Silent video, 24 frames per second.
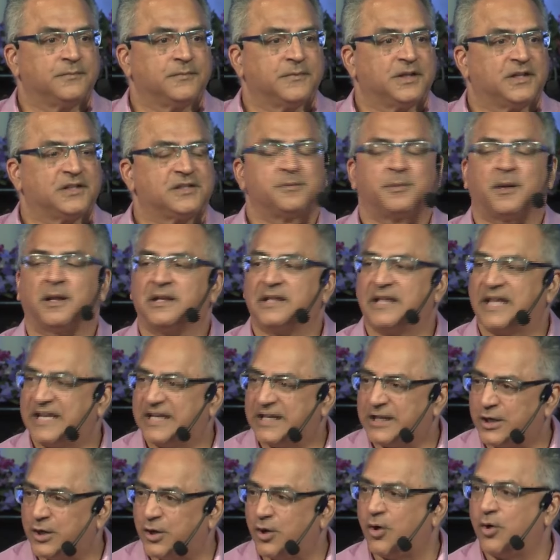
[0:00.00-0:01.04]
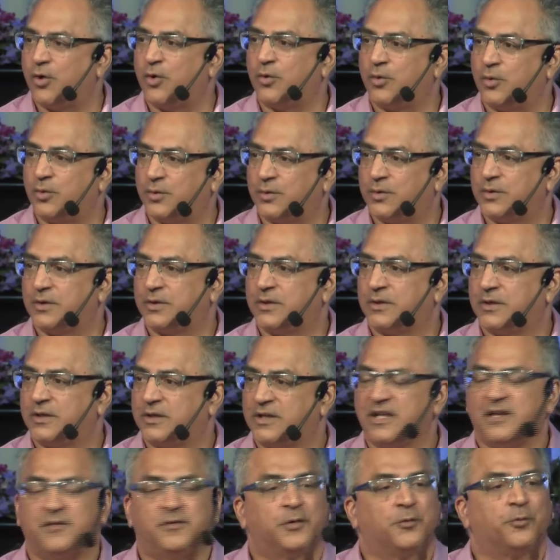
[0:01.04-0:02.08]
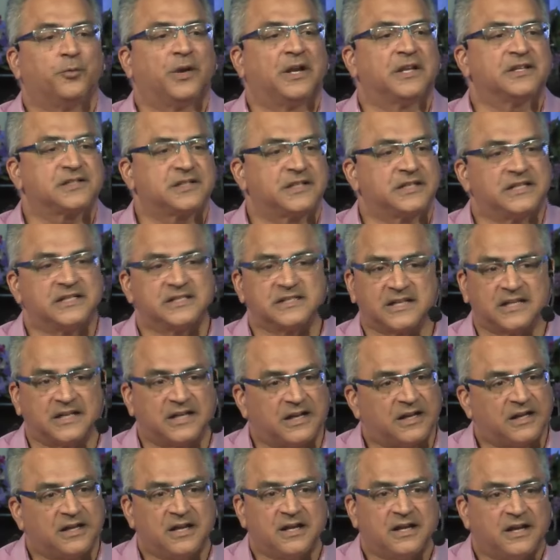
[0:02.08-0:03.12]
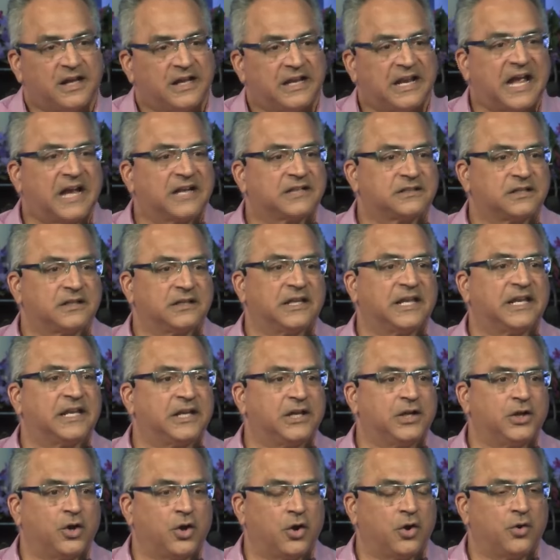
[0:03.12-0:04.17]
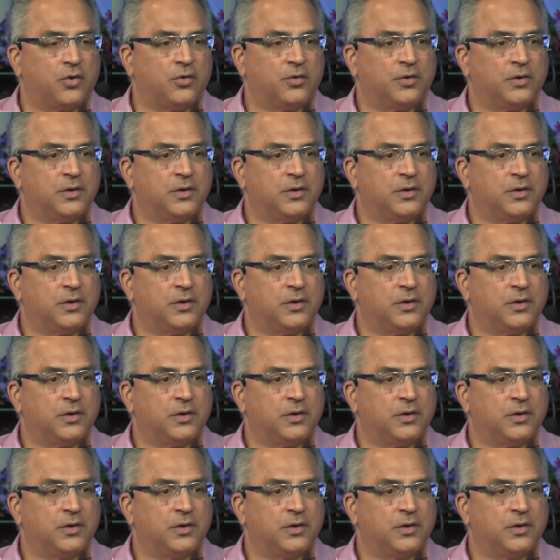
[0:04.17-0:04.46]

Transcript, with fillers: It's about letting go. Even resting is a, an act of letting go.